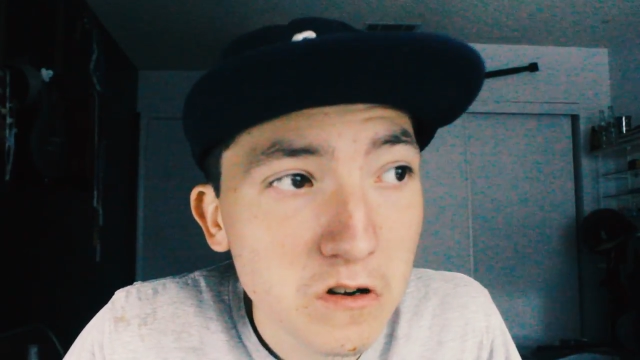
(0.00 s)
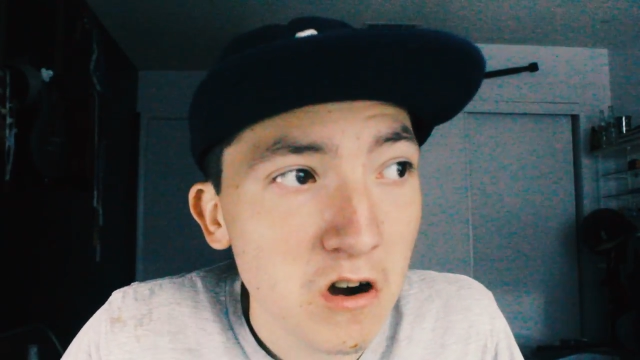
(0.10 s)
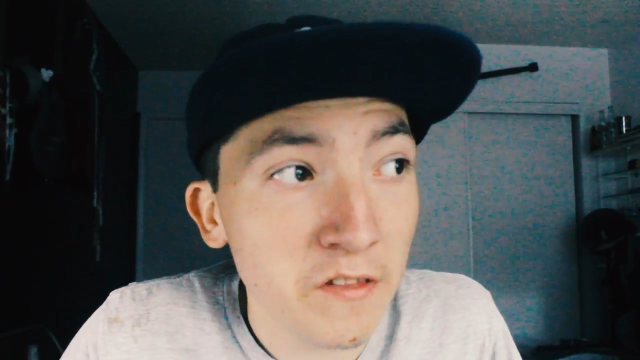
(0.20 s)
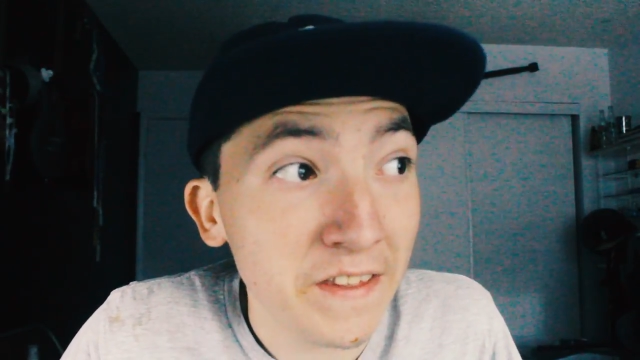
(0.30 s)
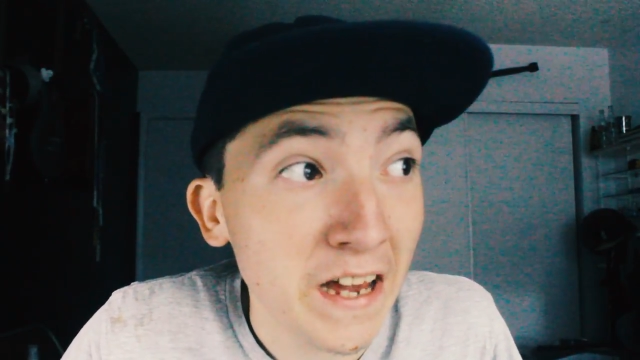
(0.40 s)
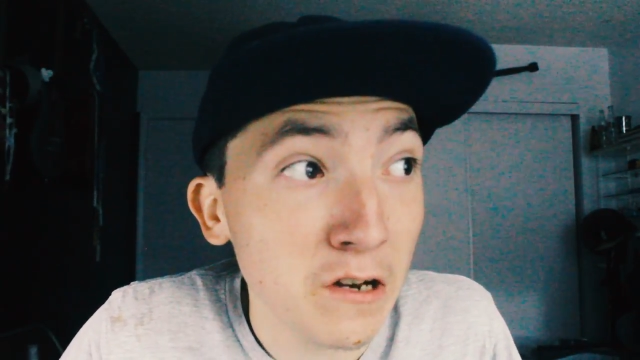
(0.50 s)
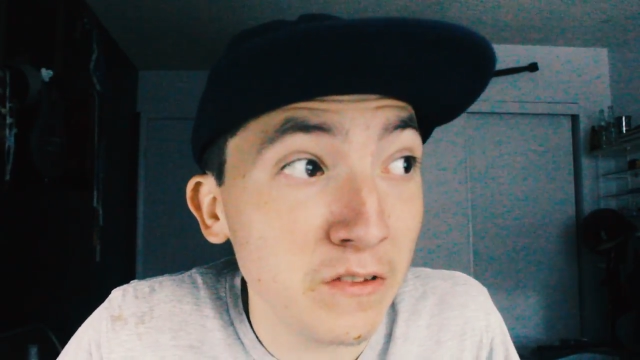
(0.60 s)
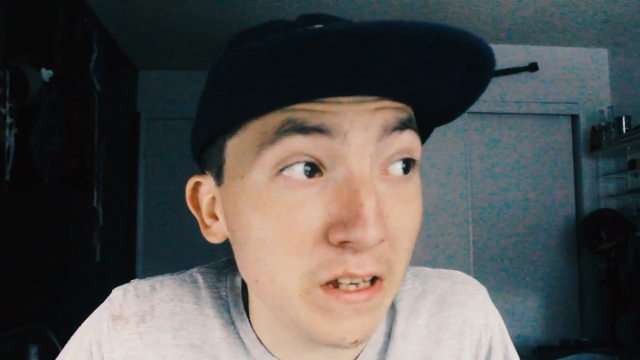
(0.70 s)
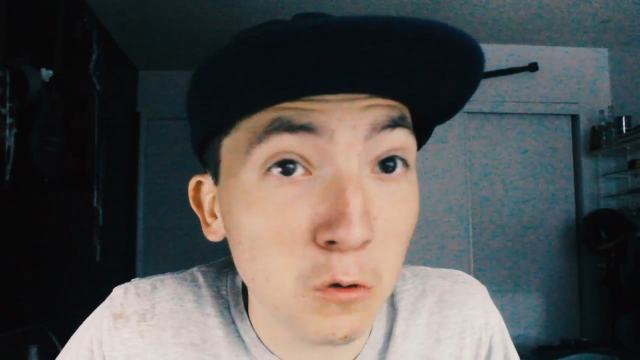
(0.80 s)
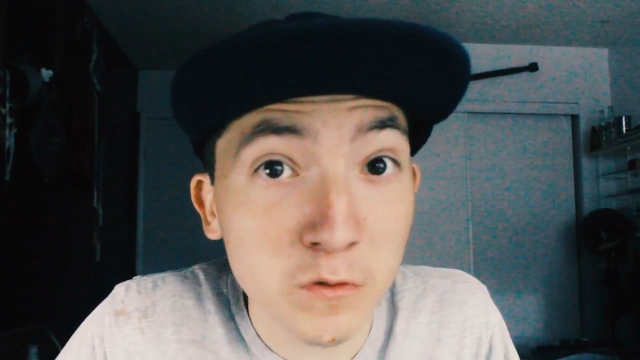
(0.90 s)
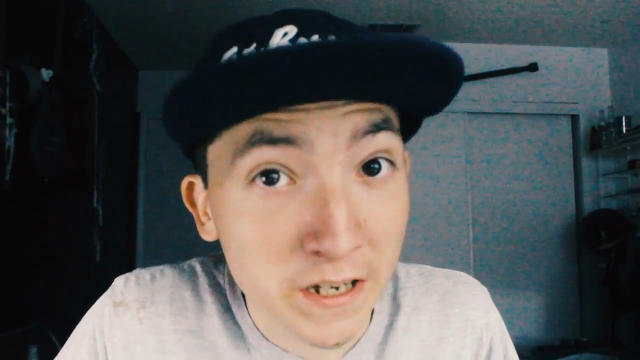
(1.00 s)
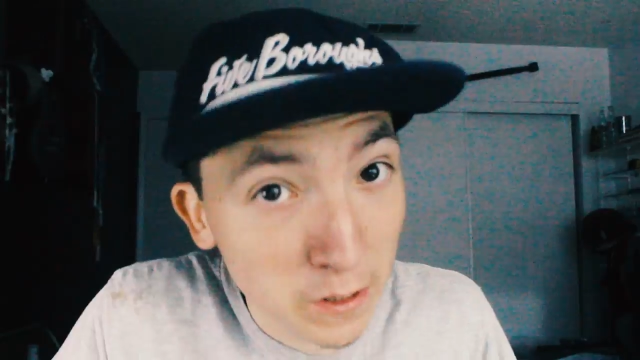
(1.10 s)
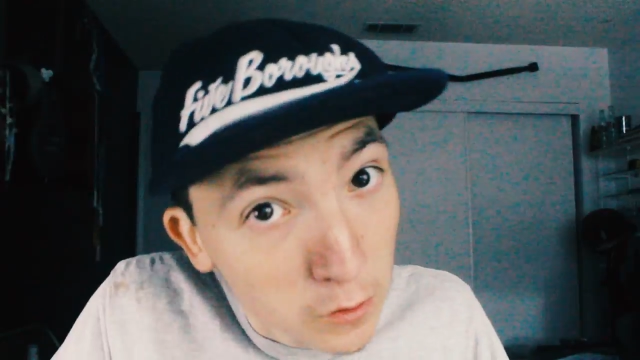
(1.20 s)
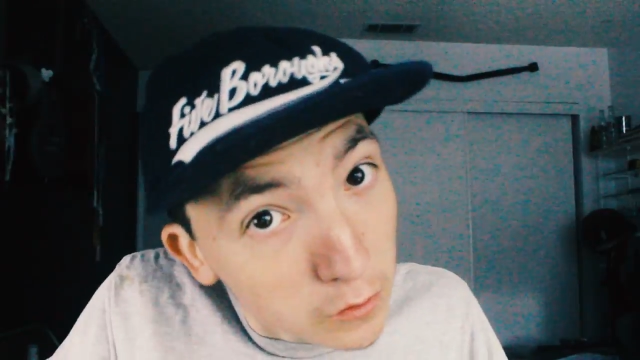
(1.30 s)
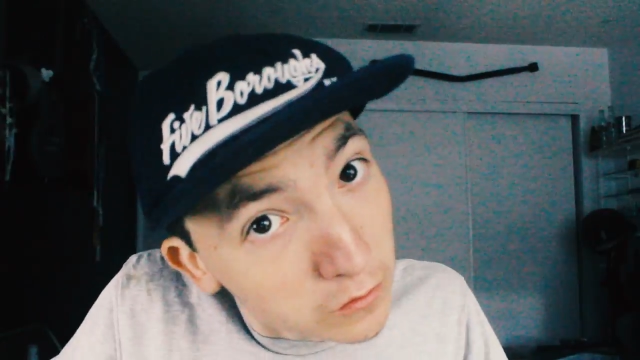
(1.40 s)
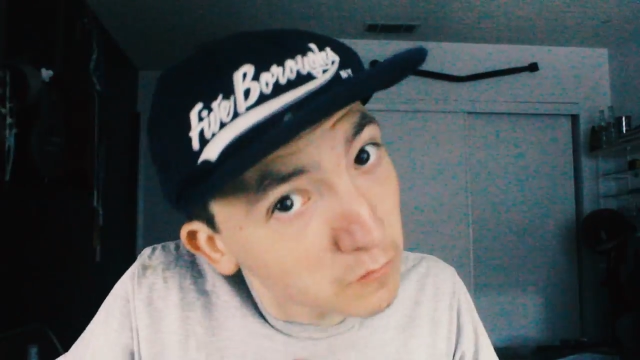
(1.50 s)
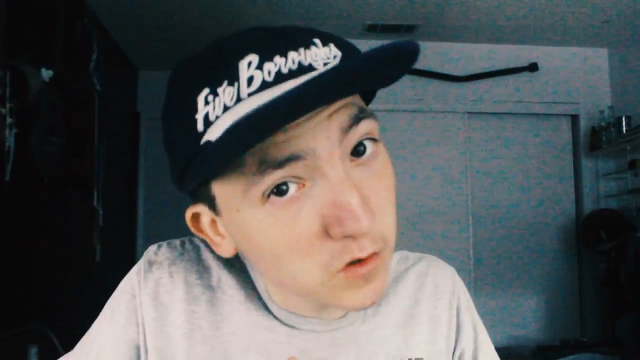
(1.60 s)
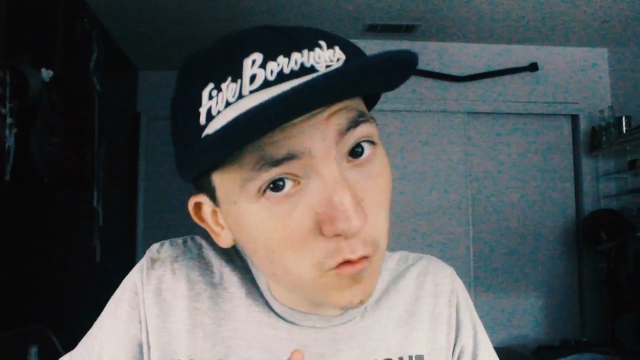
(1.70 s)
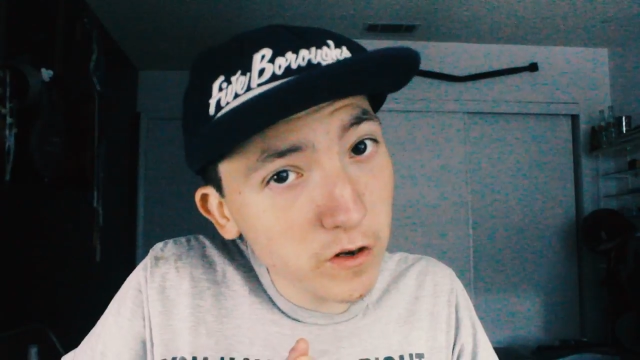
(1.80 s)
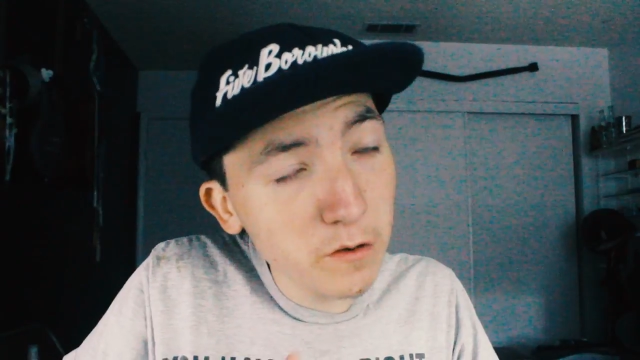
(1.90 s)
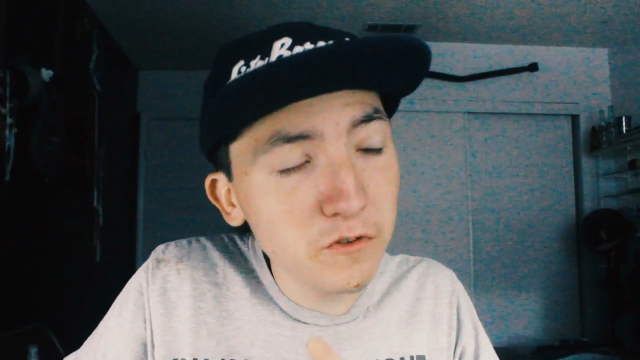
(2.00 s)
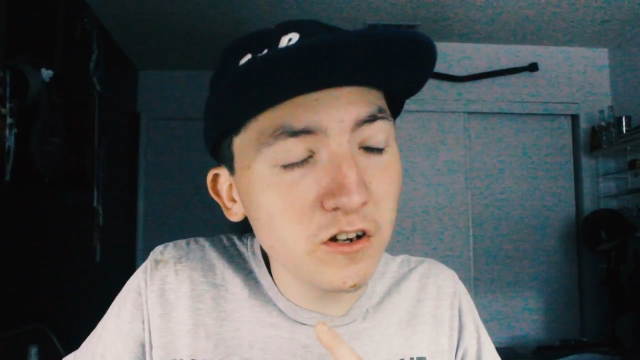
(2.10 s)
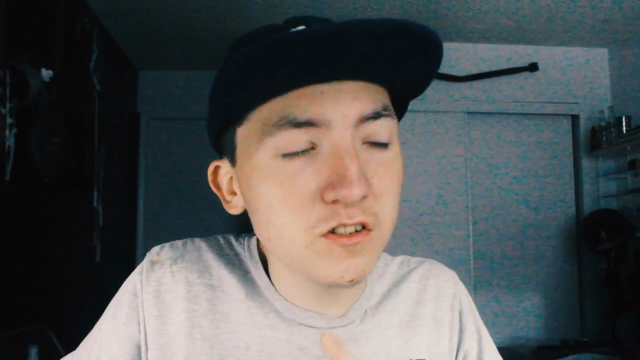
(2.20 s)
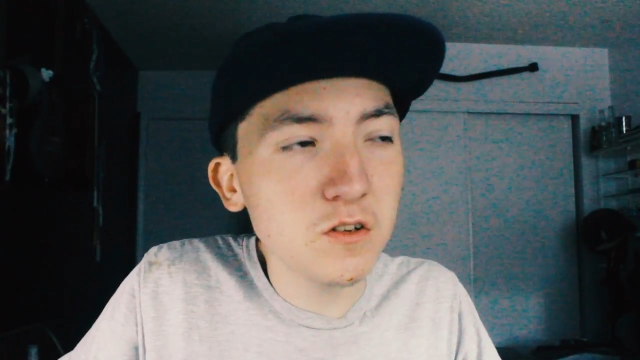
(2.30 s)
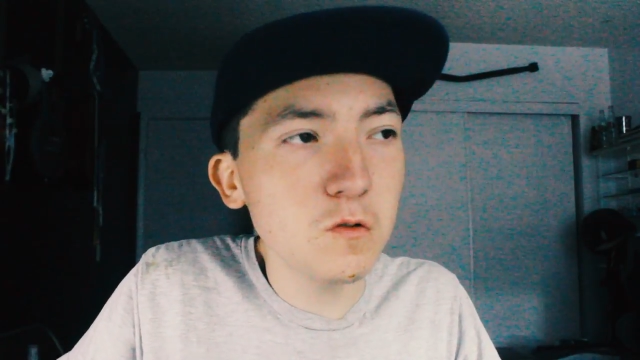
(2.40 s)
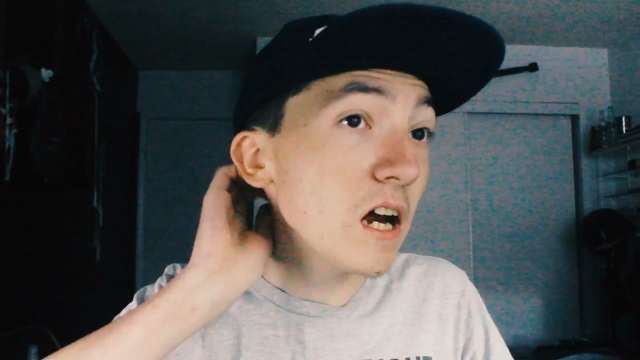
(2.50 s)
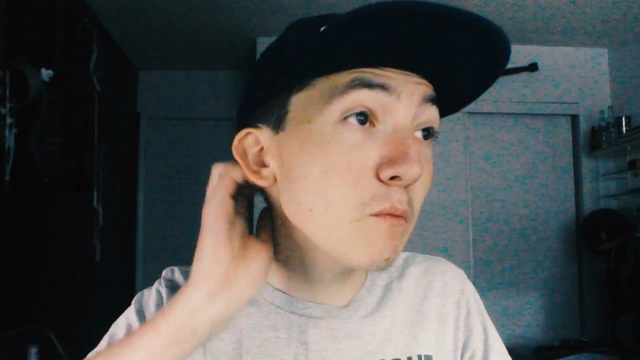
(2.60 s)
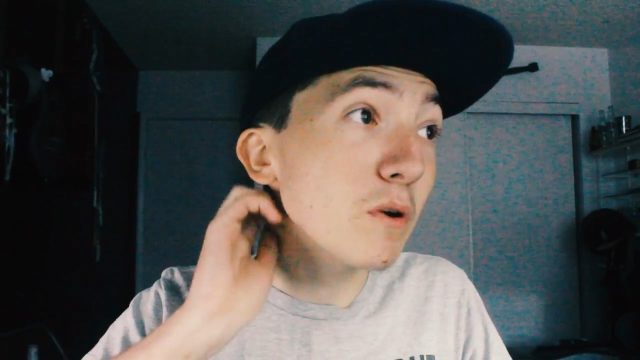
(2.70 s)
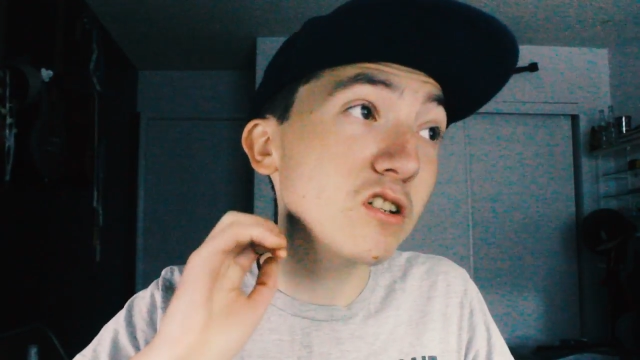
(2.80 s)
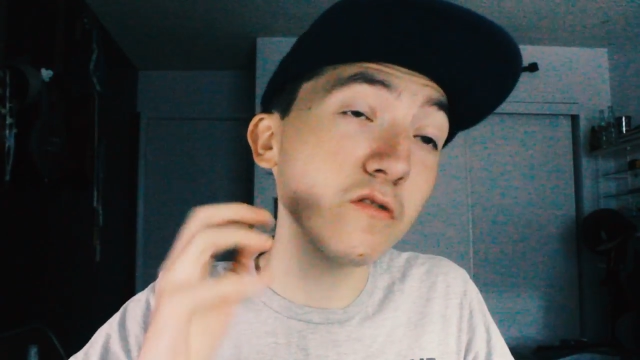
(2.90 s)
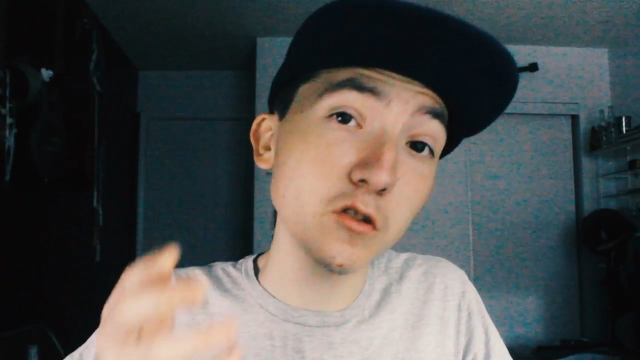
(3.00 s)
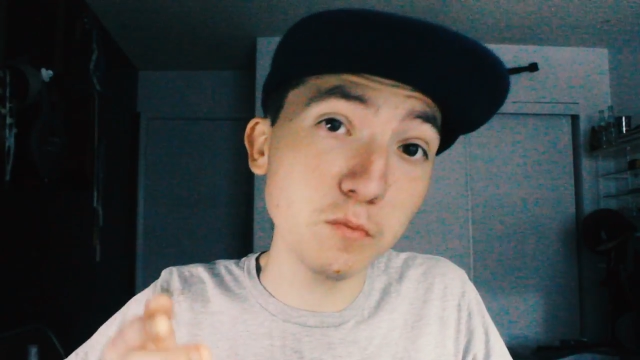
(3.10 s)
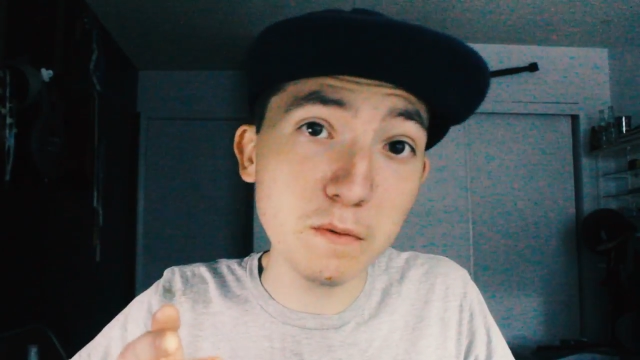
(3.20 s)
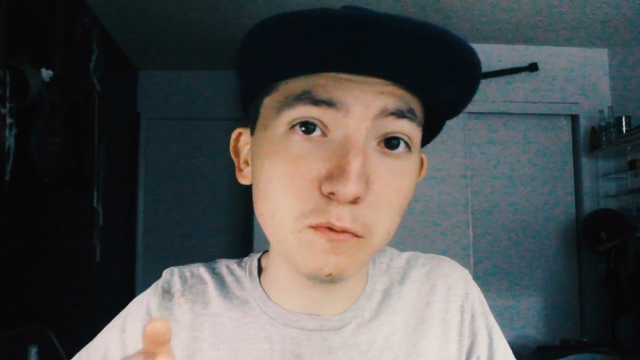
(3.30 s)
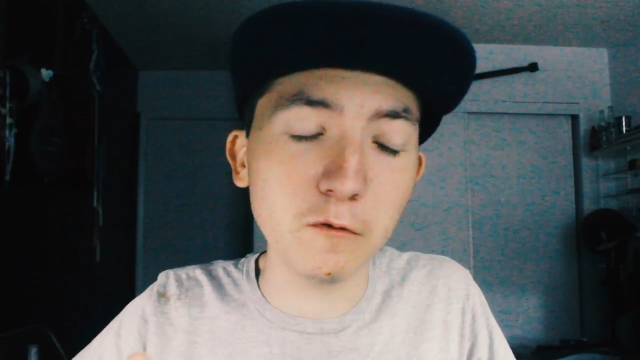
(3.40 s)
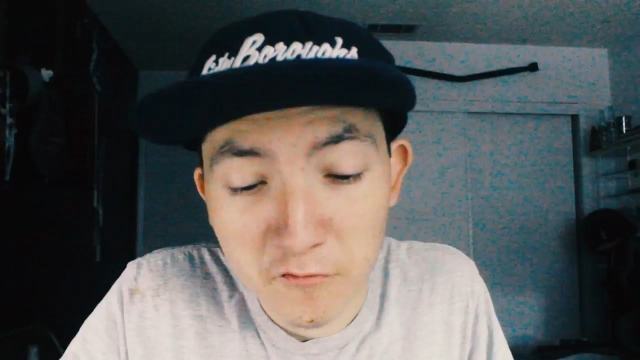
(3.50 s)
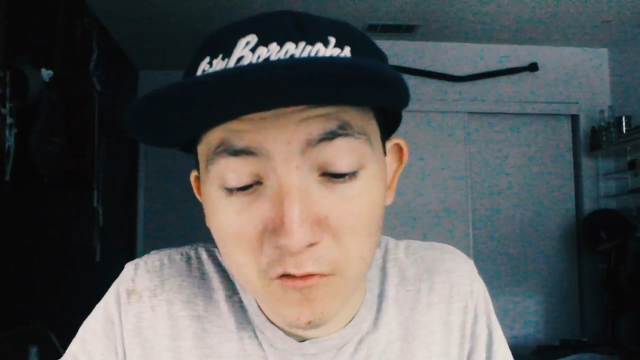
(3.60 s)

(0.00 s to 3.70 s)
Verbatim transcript: Uh, the head of the hotel was going up there too. And a bunch of other people,